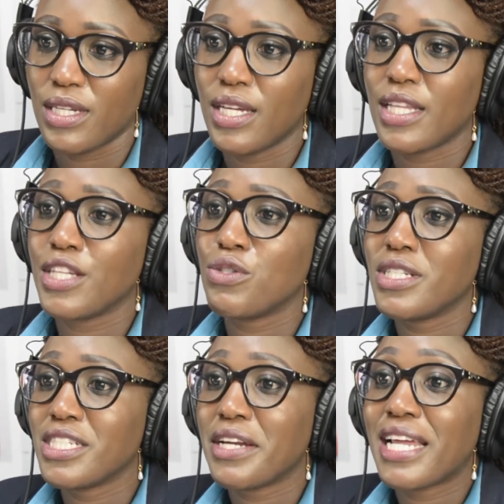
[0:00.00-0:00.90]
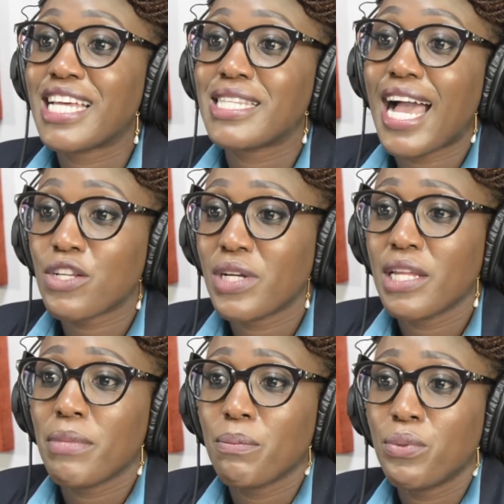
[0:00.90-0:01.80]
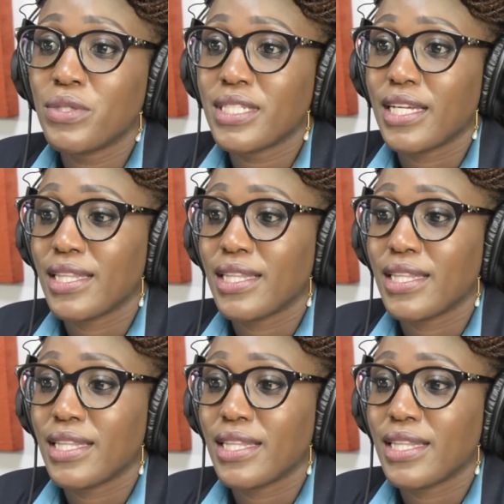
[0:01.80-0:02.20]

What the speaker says: The judiciary has actually been put